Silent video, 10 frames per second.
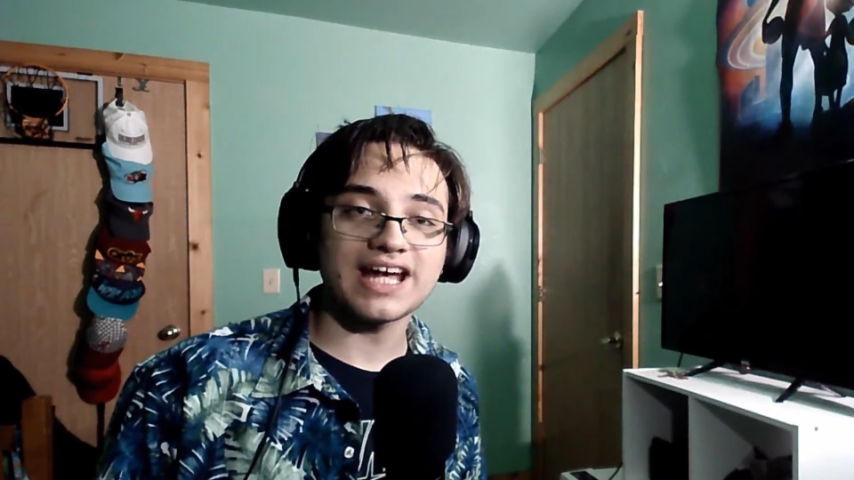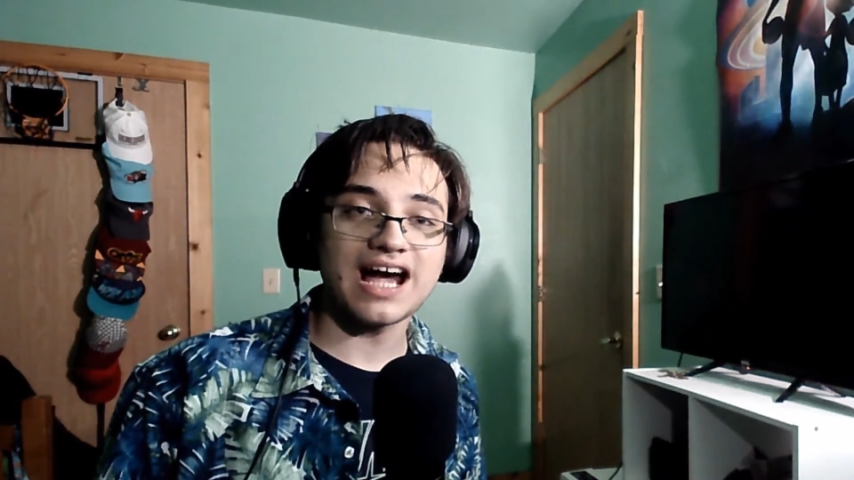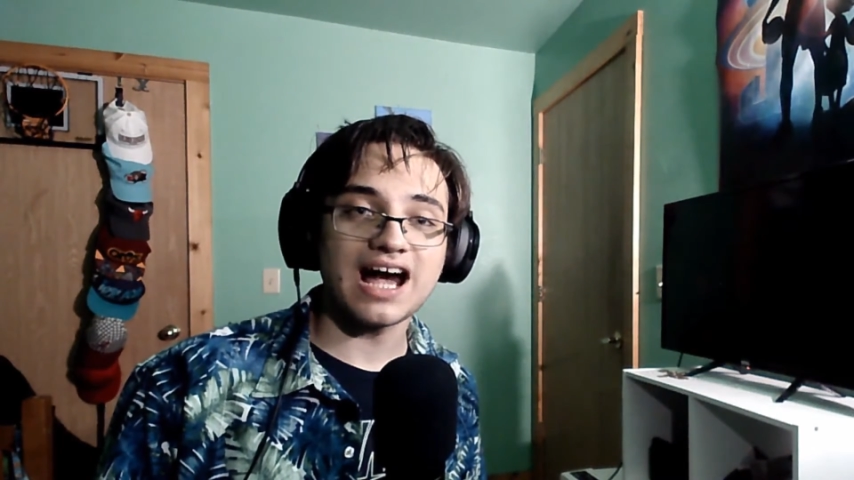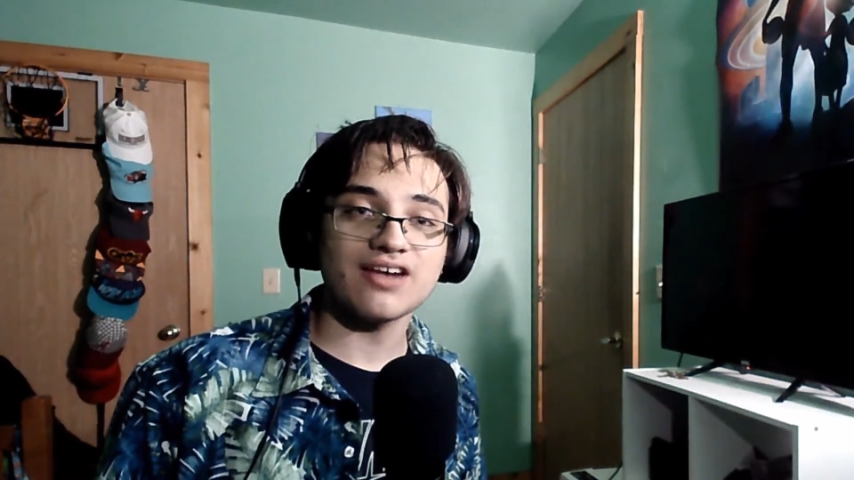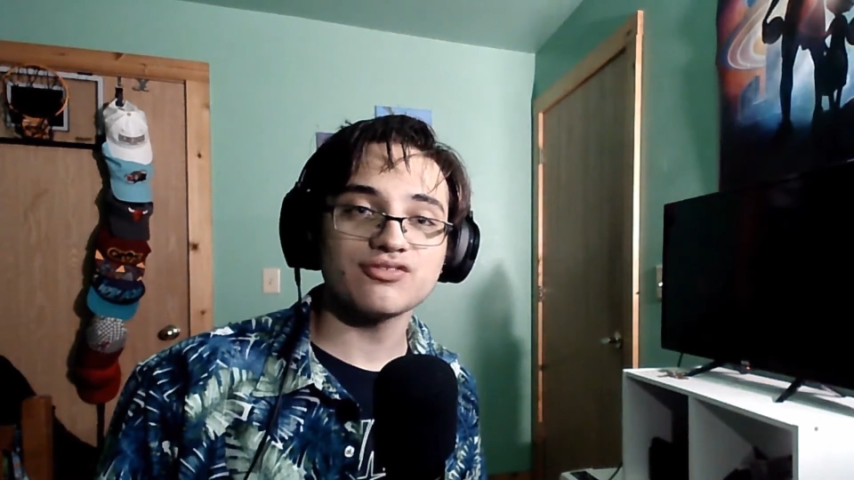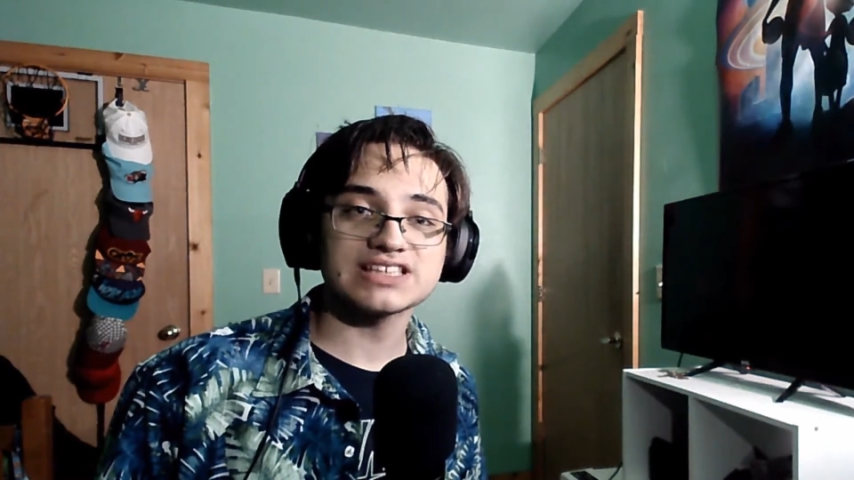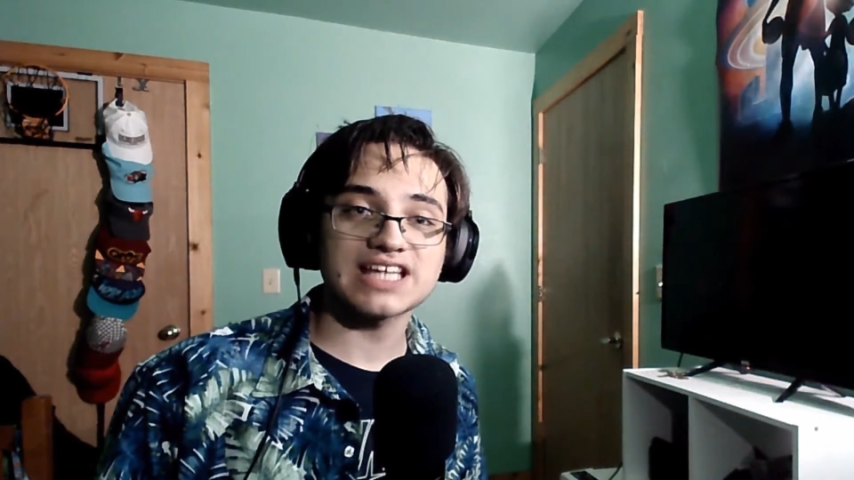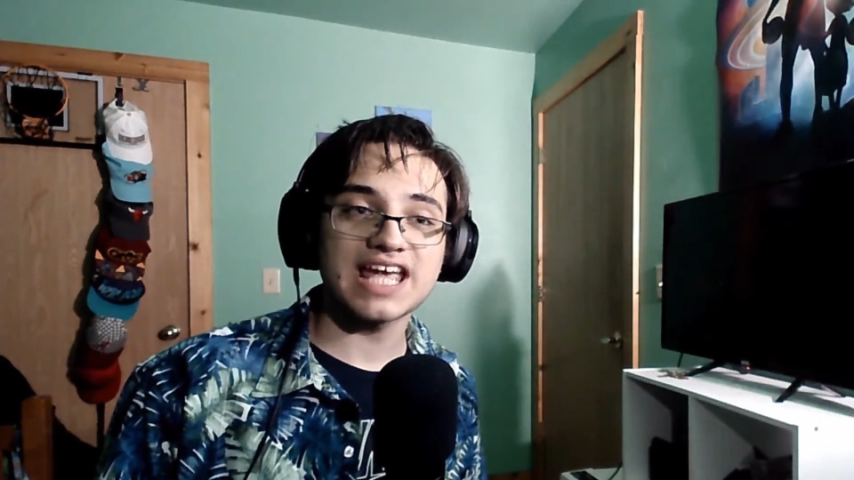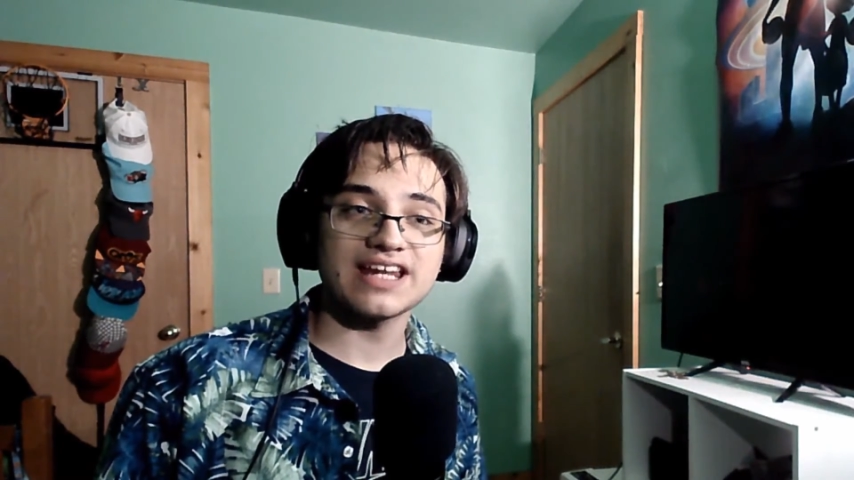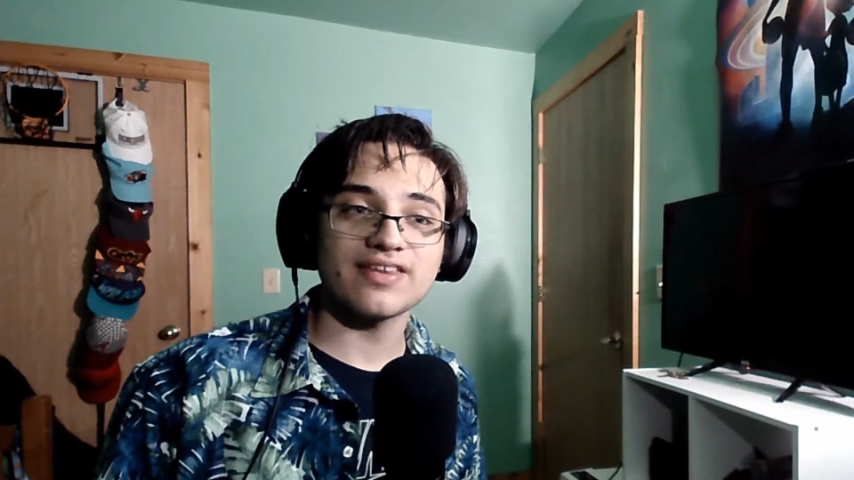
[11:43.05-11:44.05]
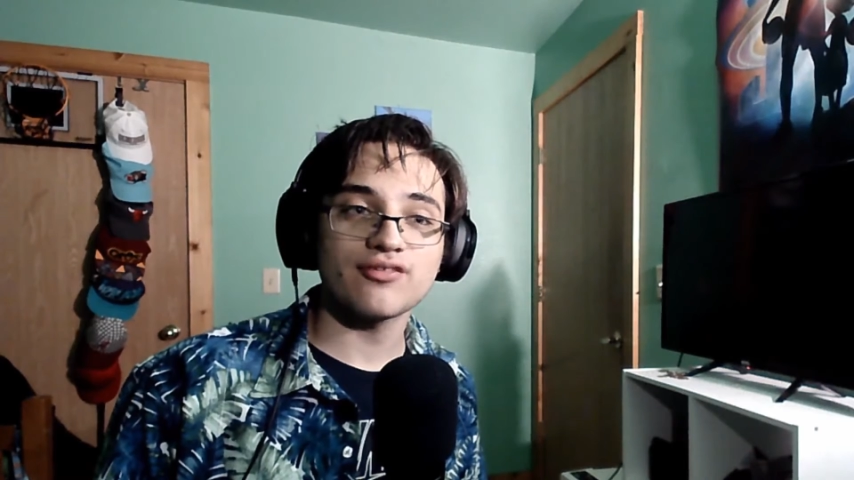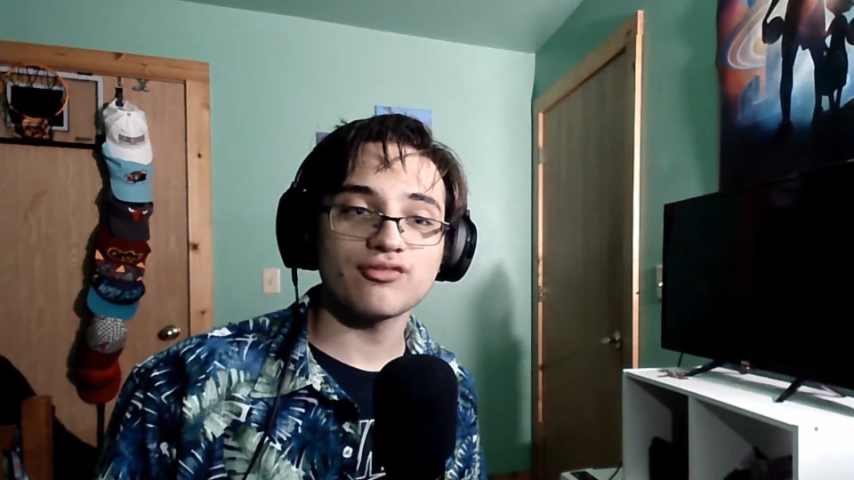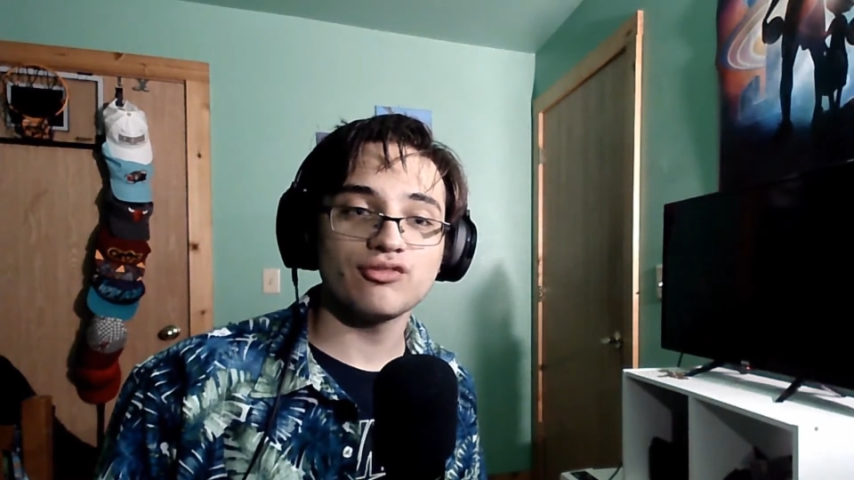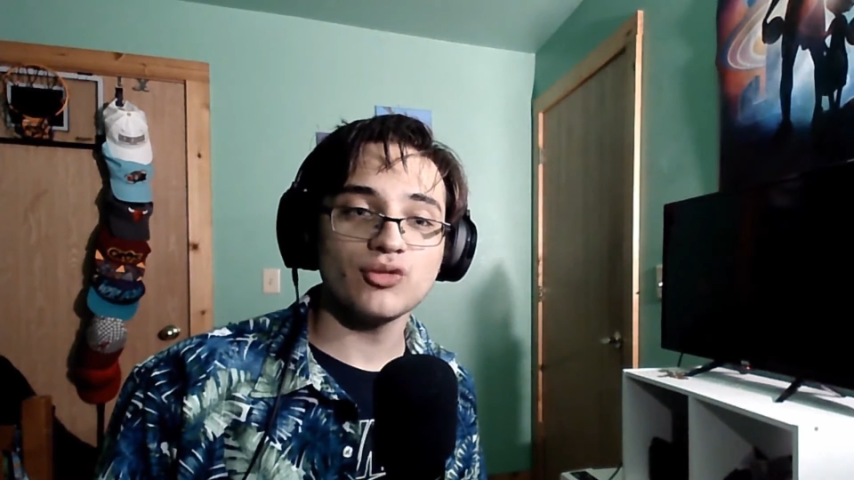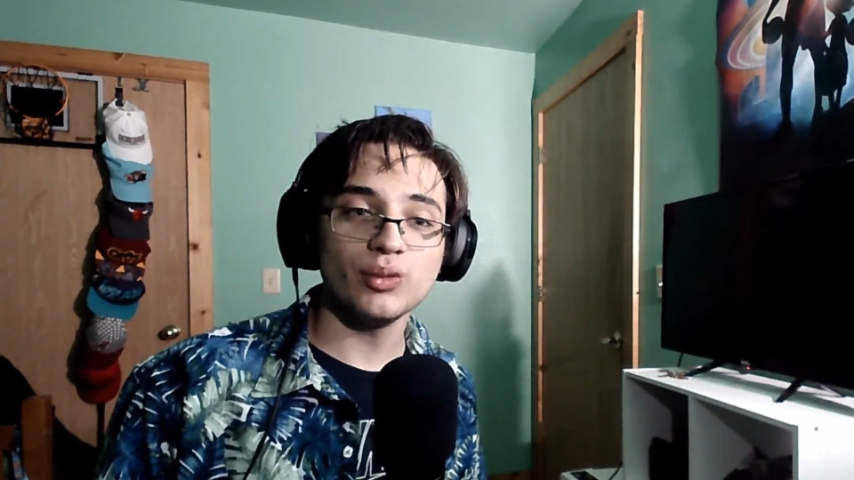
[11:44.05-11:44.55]
confiscating the
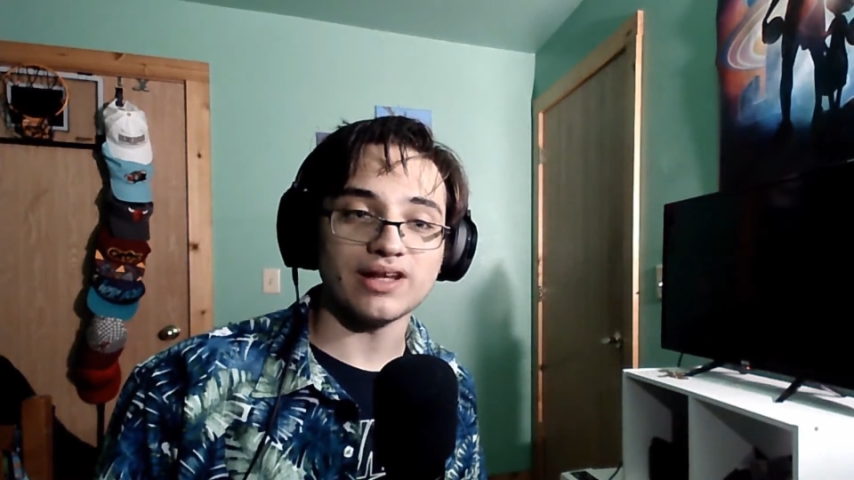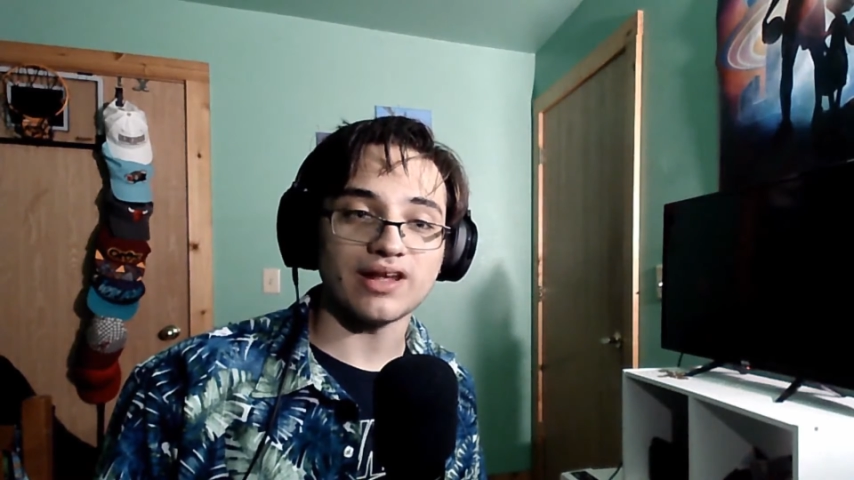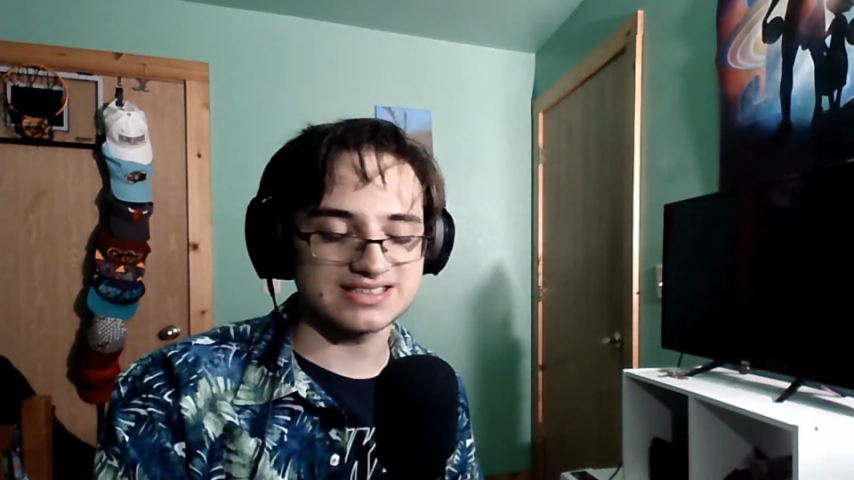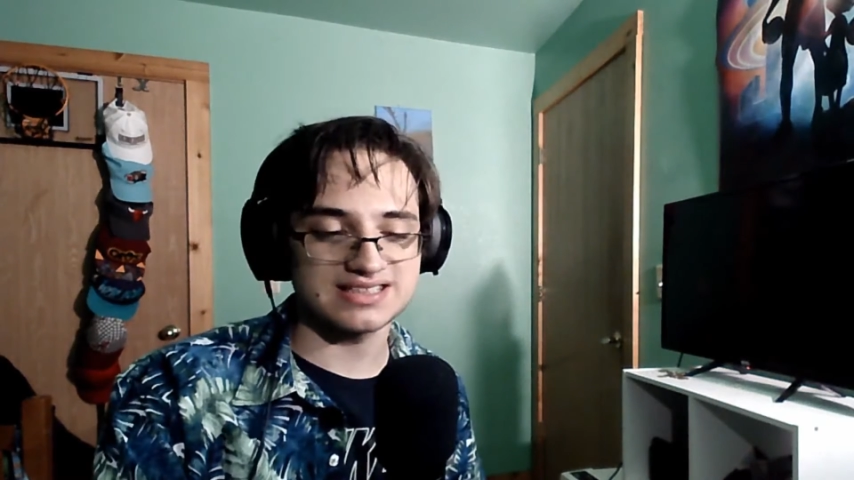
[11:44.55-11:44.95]
food?